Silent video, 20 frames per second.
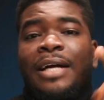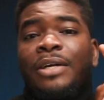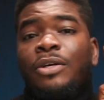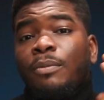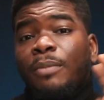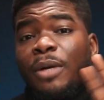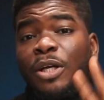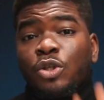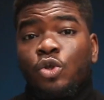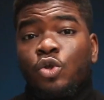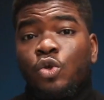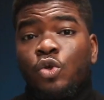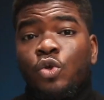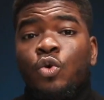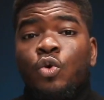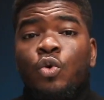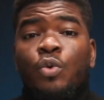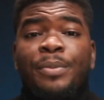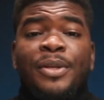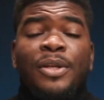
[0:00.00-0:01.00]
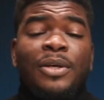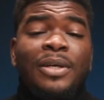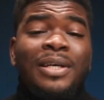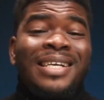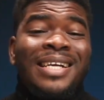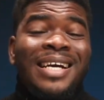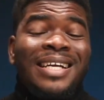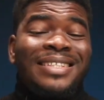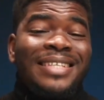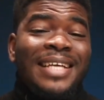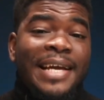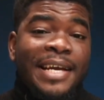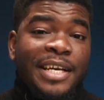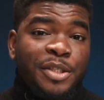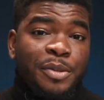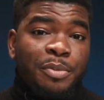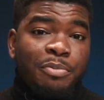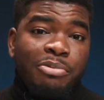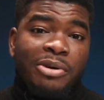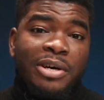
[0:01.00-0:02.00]
At number two, we'll be looking at
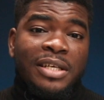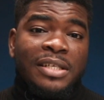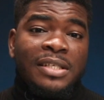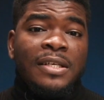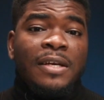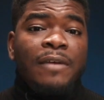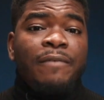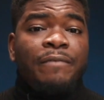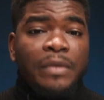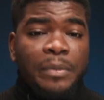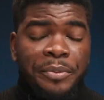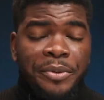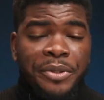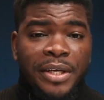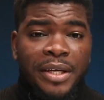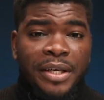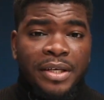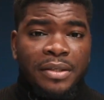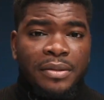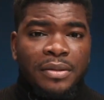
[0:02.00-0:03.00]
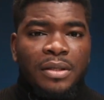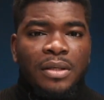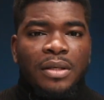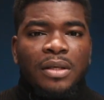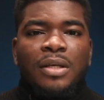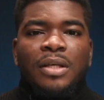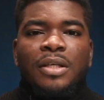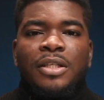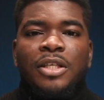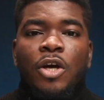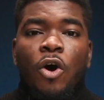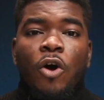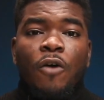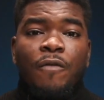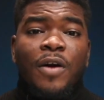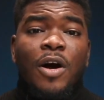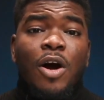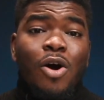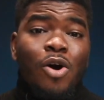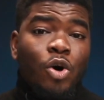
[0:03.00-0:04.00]
ExpressVPN. They
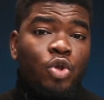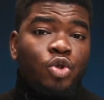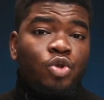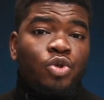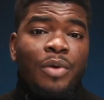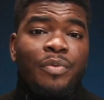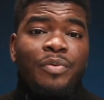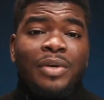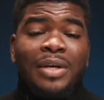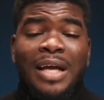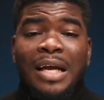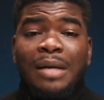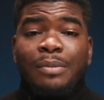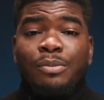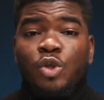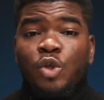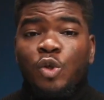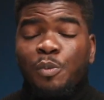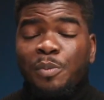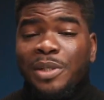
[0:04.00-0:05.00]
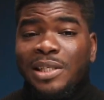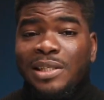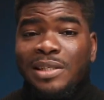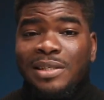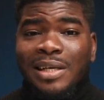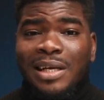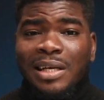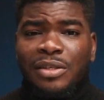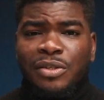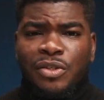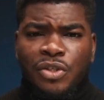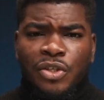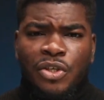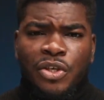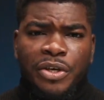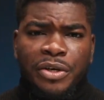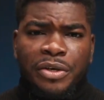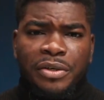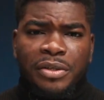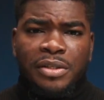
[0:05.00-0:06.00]
offer ultra-reliable speeds and
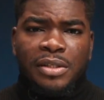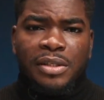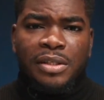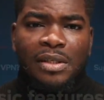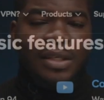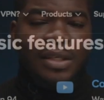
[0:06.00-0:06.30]
security.